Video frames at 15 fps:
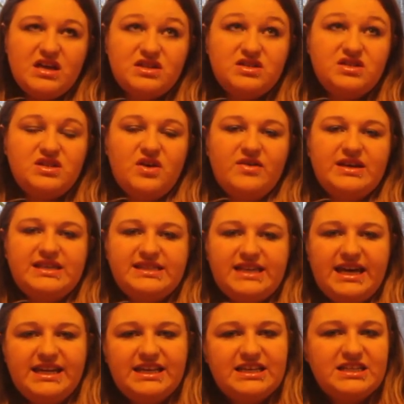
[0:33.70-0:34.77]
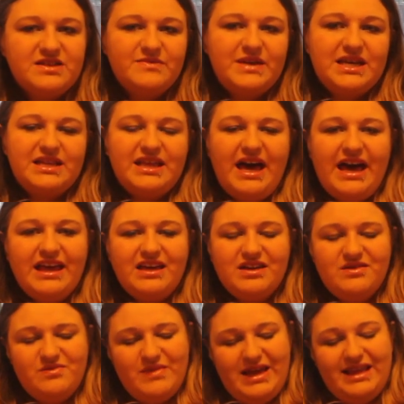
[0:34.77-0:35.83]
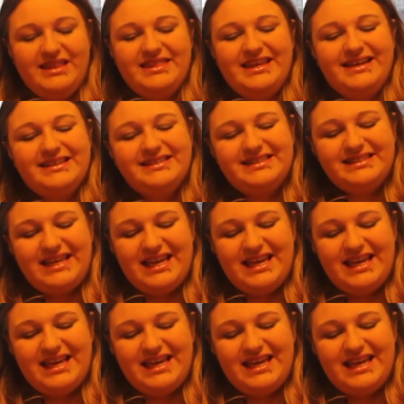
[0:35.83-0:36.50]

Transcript: so exciting to me that I could make this